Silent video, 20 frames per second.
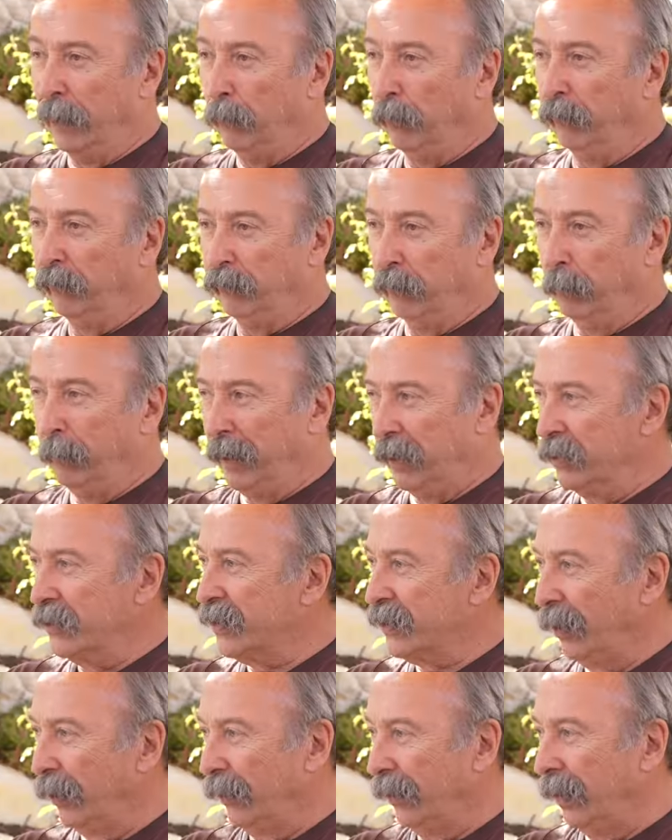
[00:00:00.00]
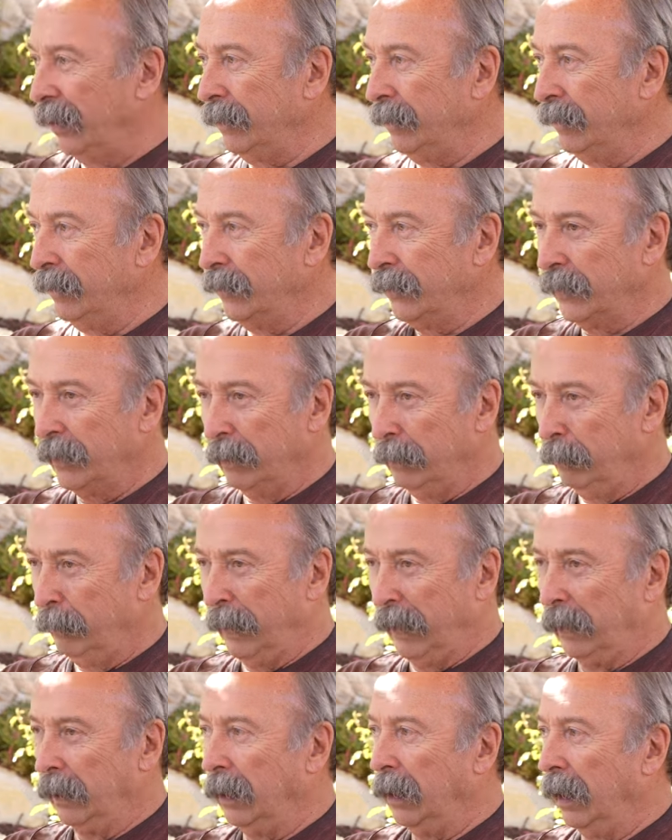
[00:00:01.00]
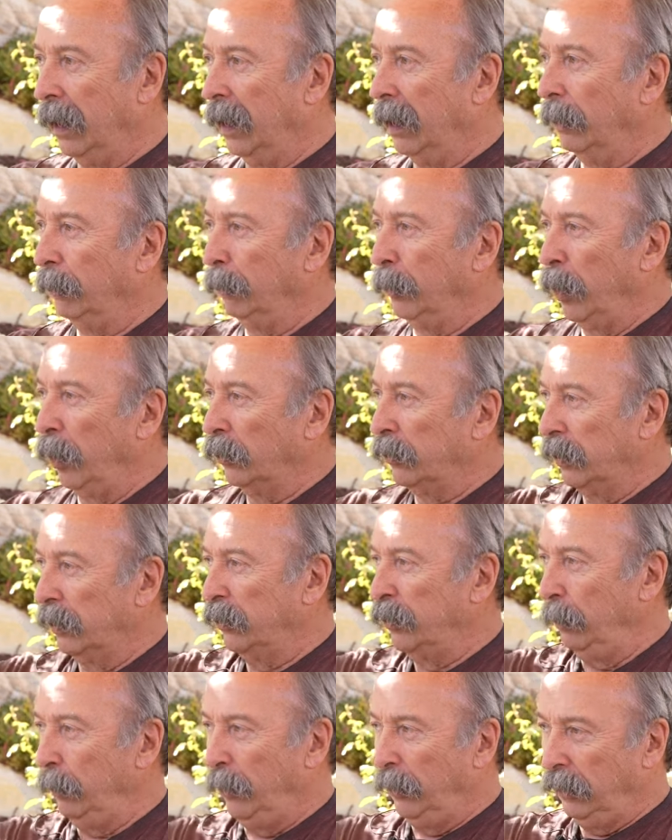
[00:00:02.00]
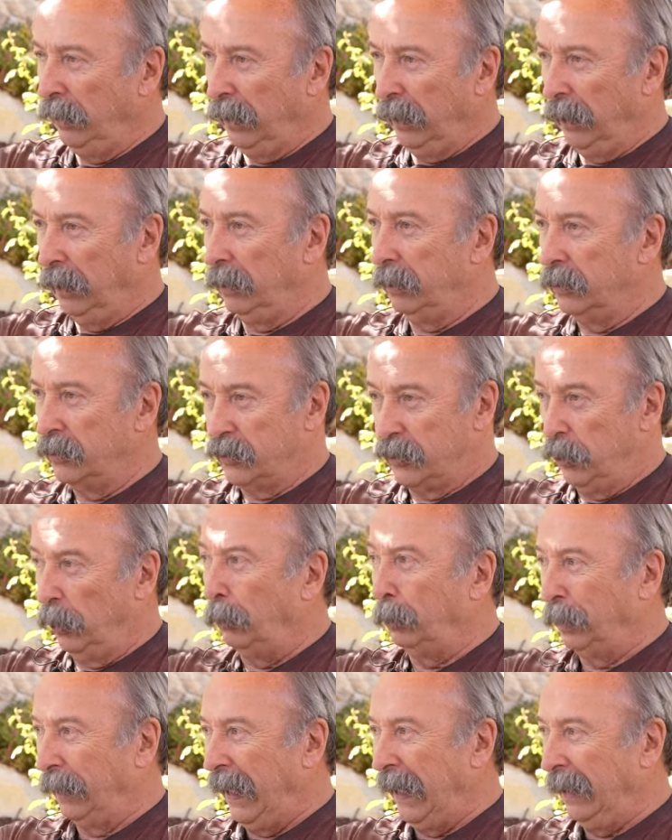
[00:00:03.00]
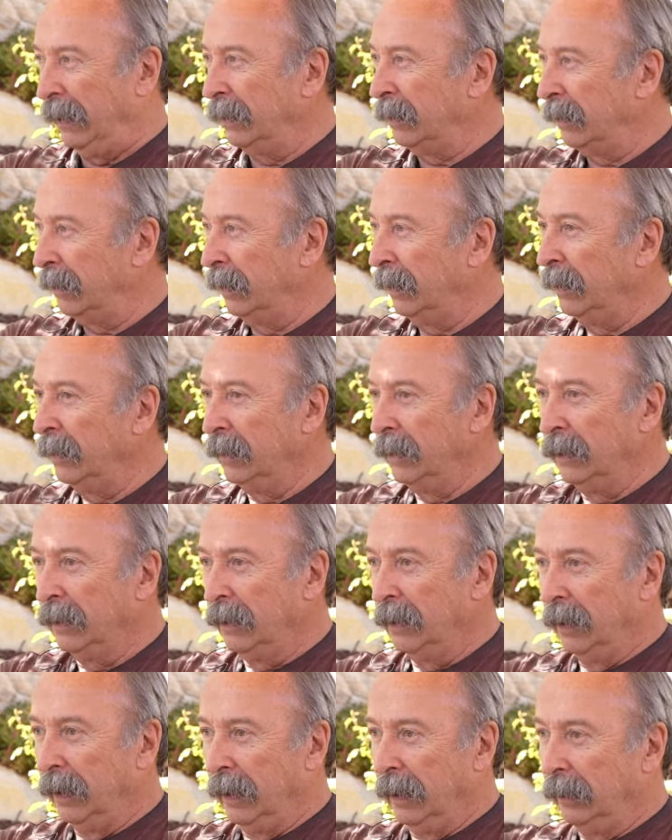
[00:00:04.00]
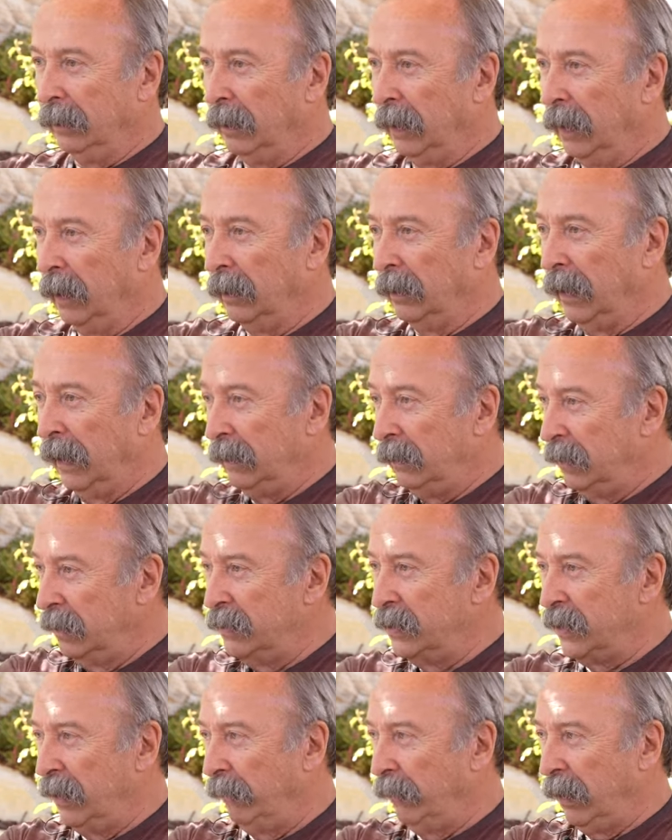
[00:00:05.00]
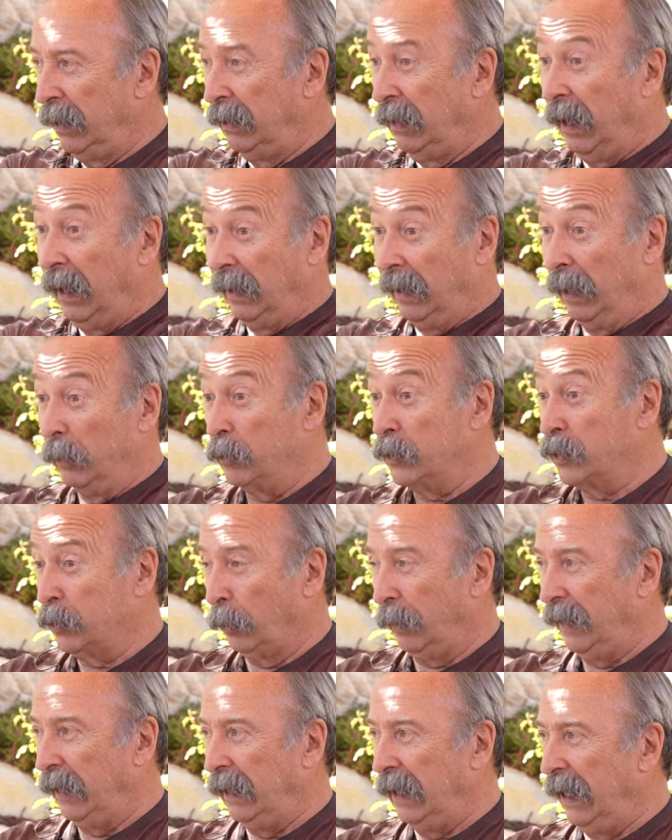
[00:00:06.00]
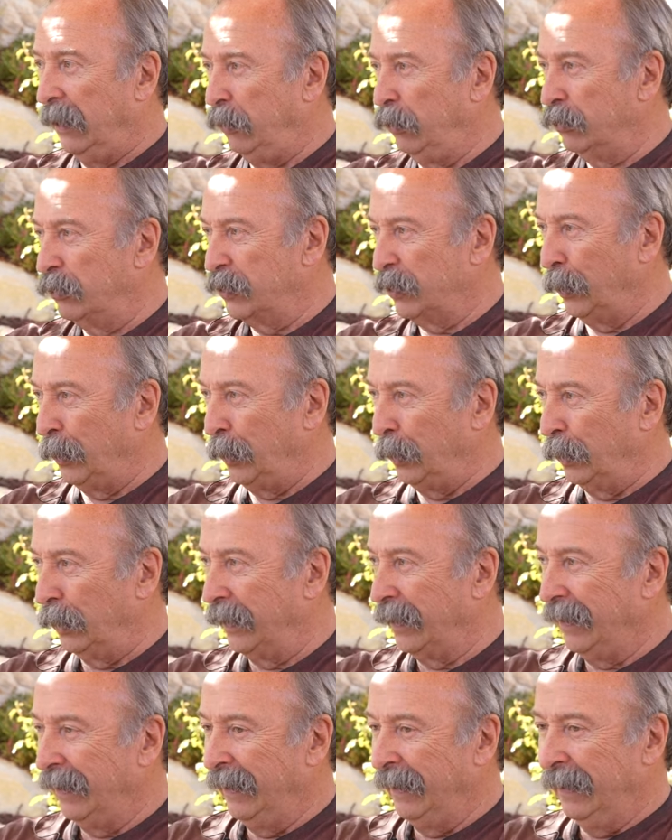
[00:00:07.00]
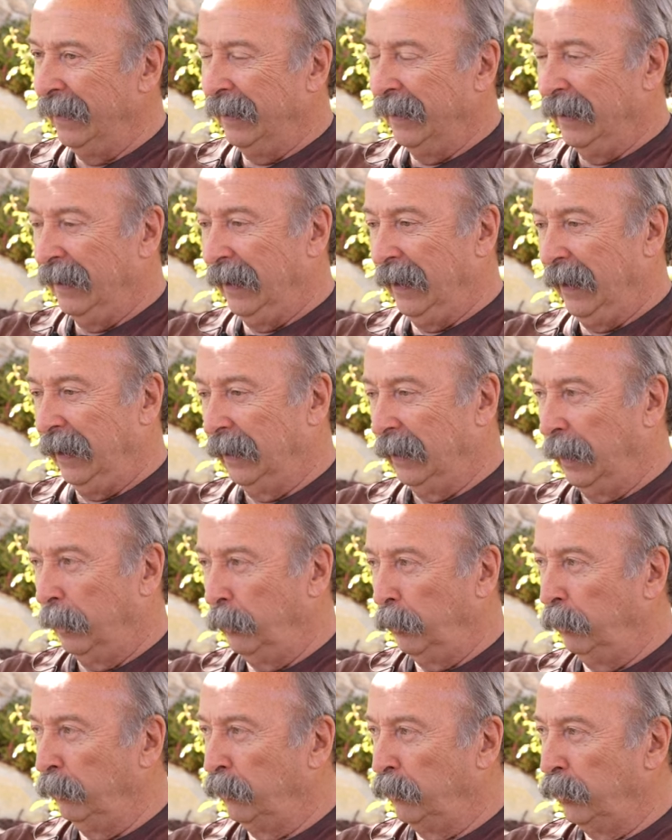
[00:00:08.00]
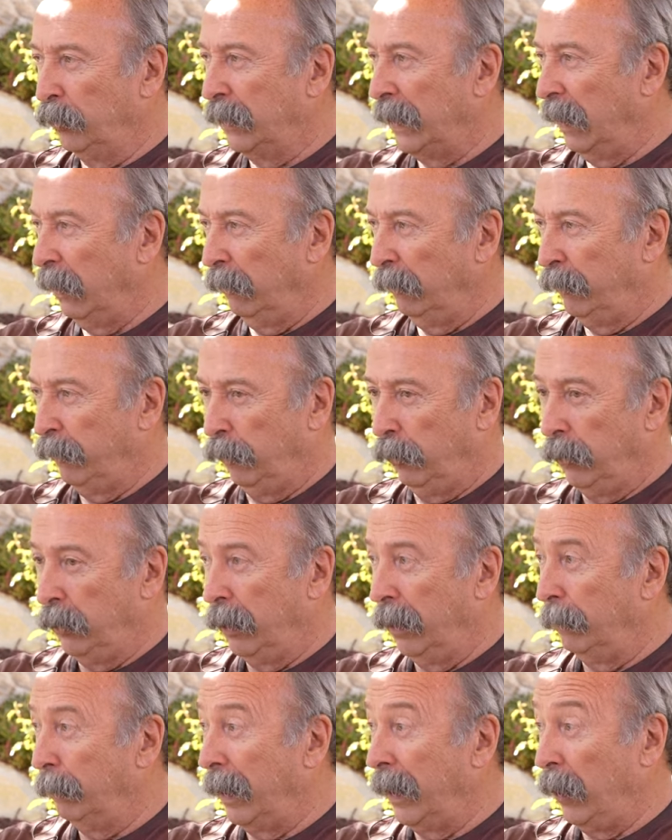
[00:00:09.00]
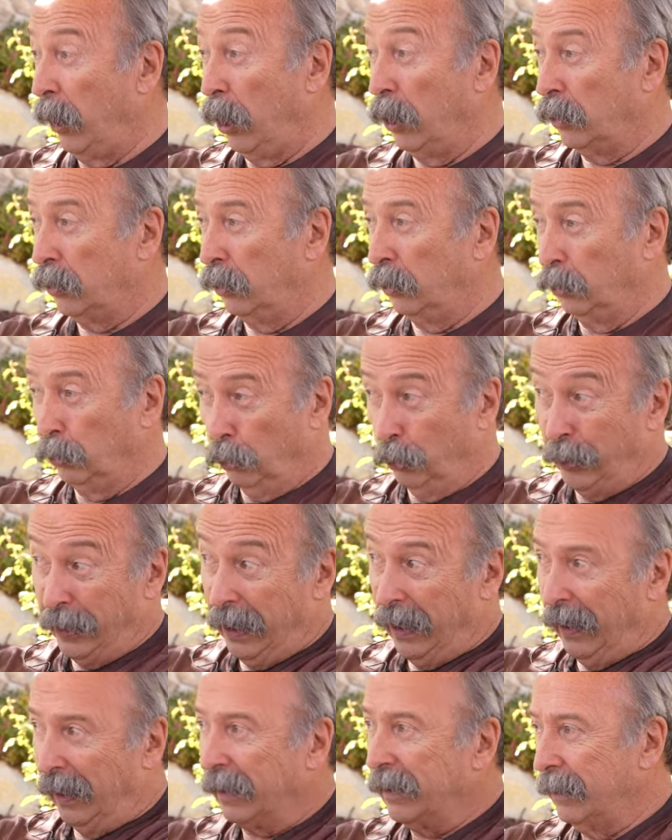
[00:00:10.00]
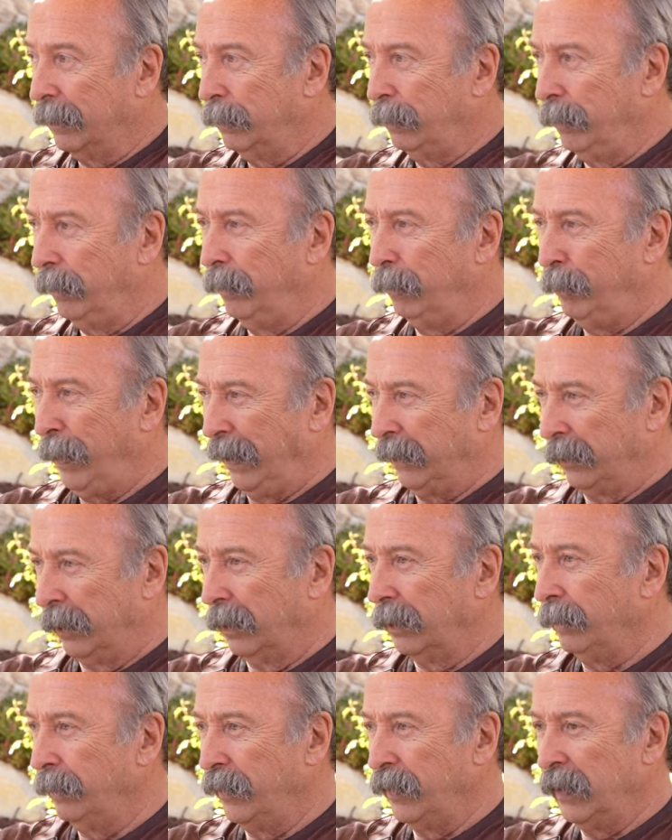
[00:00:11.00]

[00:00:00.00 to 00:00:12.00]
I moved from Minnesota, mm-hmm. big uh, Balkan community, steel plant. In 1979, uh, I was 29 years old, mm-hmm. and I moved to California. My uncle Uyak Peter